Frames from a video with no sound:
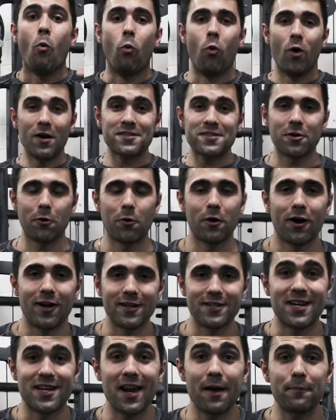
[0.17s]
What's going on?
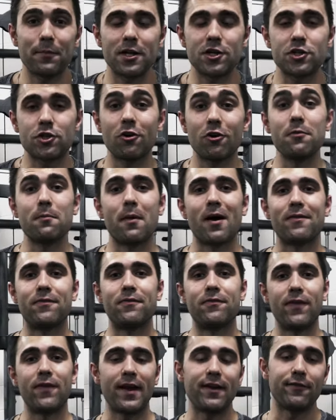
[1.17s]
Today I'm going to show you my
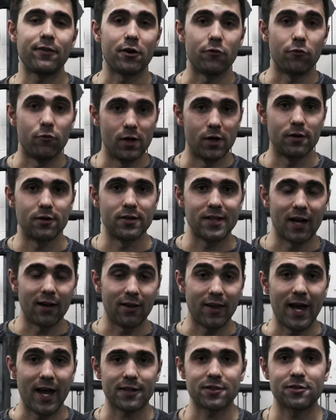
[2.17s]
favorite rear
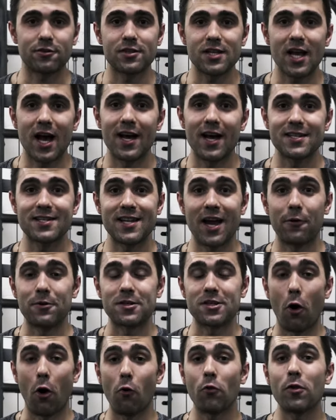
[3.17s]
delt exercise. Now
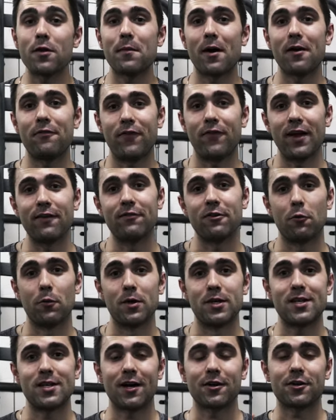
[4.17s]
it's only my favorite
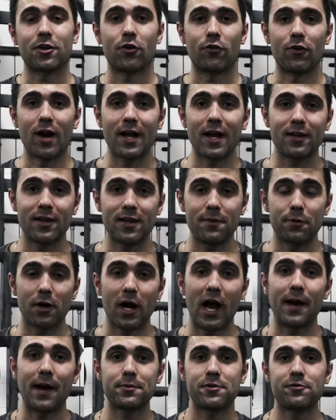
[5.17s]
when done correctly.
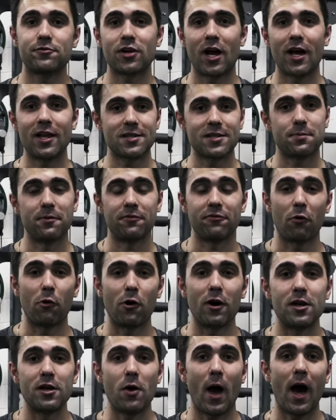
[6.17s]
Perhaps you've tried this before
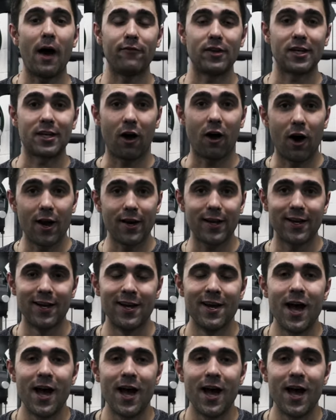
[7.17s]
and you haven't got it.